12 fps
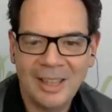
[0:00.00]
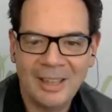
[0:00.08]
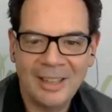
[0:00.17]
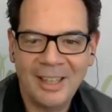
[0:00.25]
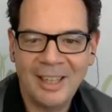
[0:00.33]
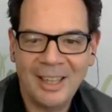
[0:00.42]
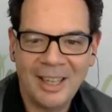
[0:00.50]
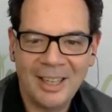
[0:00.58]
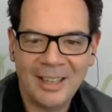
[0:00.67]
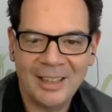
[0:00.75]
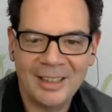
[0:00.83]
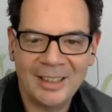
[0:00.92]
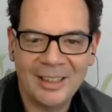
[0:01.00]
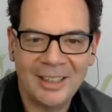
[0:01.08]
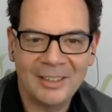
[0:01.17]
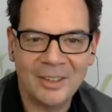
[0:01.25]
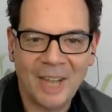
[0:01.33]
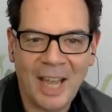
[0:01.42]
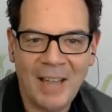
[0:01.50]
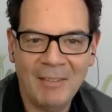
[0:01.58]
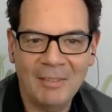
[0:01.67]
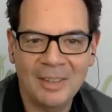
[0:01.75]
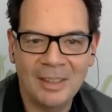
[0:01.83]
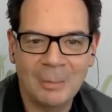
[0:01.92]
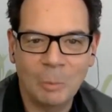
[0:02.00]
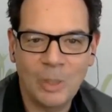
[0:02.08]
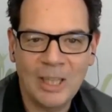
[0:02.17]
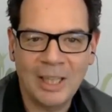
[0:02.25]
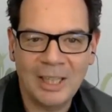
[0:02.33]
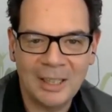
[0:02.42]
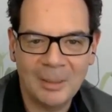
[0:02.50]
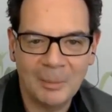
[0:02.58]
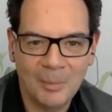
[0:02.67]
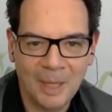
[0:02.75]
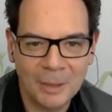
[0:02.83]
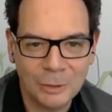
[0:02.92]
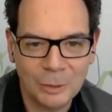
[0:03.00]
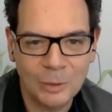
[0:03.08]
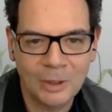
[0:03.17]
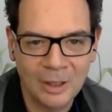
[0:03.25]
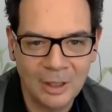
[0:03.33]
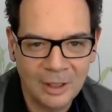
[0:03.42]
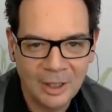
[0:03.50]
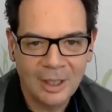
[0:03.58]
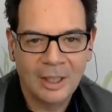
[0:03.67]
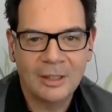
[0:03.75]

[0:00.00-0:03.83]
that they like the to have the weekly McDougall